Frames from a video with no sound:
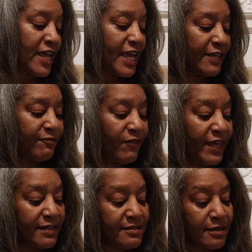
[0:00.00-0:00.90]

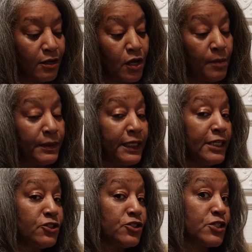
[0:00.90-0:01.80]
advancing a couple of
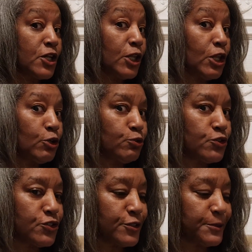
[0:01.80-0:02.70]
inches
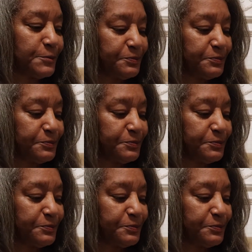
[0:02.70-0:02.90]
closer.